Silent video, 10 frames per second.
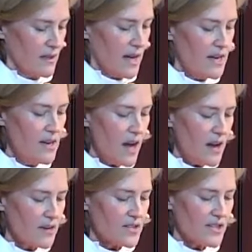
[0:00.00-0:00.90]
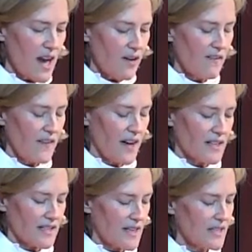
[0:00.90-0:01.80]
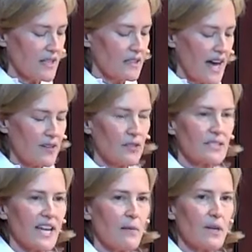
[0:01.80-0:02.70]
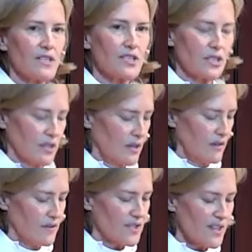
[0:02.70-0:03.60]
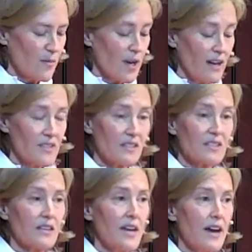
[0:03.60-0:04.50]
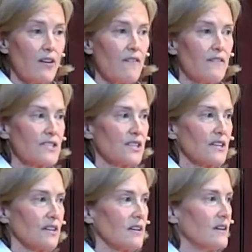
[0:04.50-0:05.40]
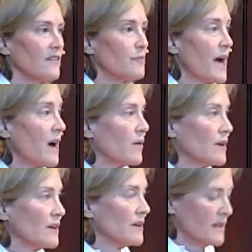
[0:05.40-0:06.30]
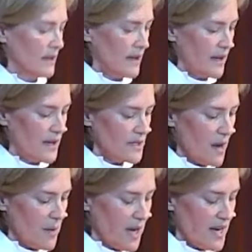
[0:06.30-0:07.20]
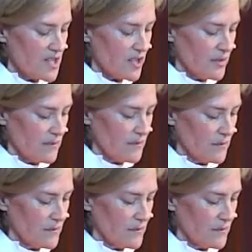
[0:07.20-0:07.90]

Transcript: and none are sacrificed as collateral damage for someone else's narrow vision of power and domination